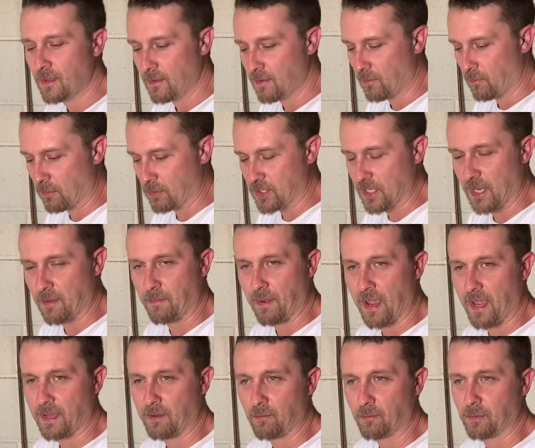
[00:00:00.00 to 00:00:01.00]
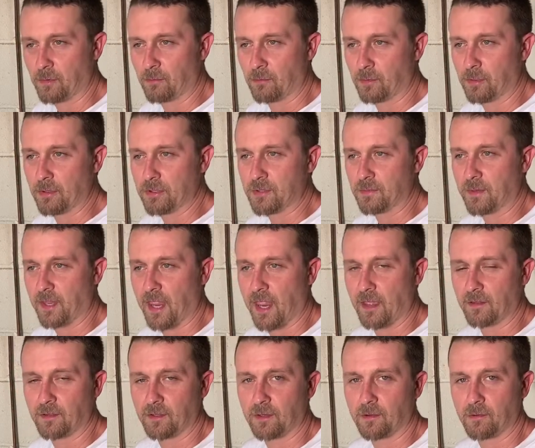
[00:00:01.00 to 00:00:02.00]
we'll check back and we'll do some
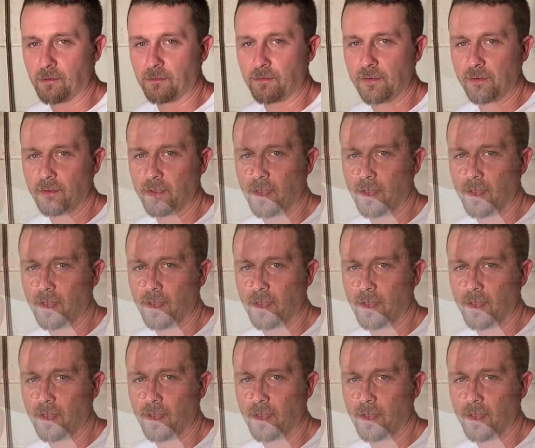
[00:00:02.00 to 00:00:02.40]
candling here in a few days.